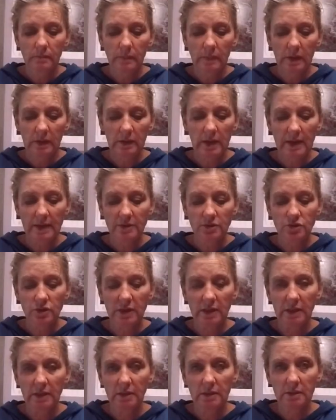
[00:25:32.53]
like
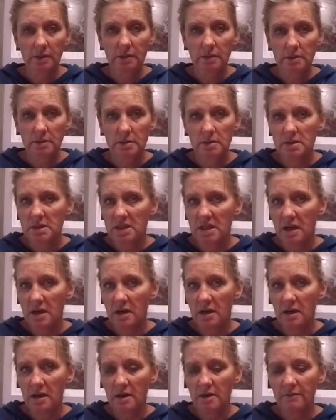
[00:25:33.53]
drink
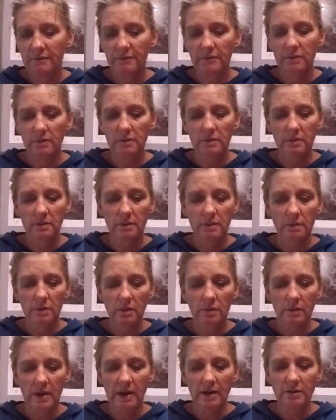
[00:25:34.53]
stuff
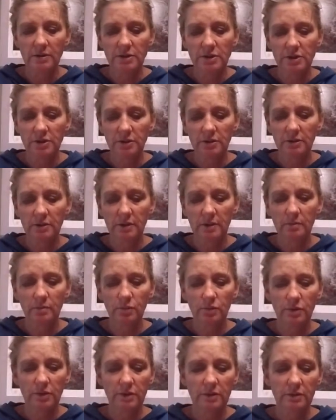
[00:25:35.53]
around your
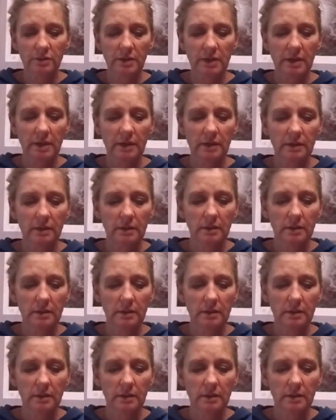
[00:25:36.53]
embroidery